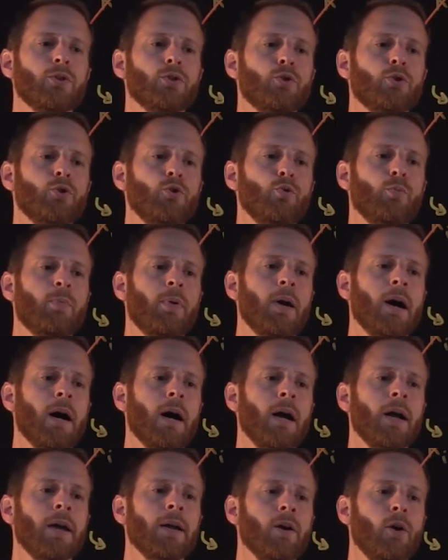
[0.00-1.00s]
2
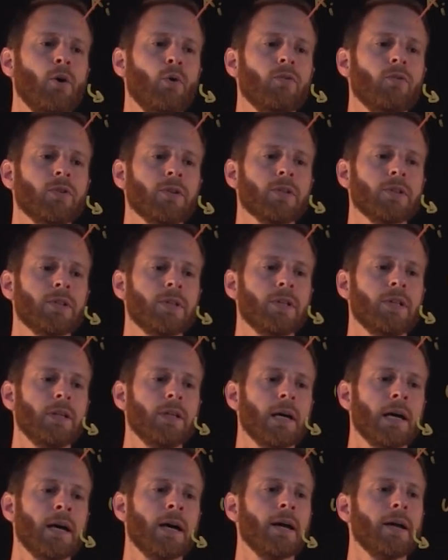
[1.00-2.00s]
pi over
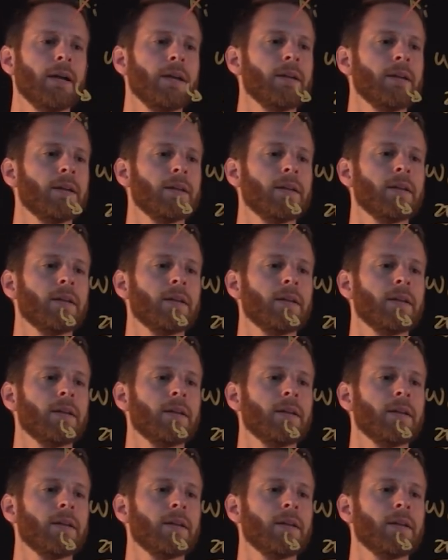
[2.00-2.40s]
ti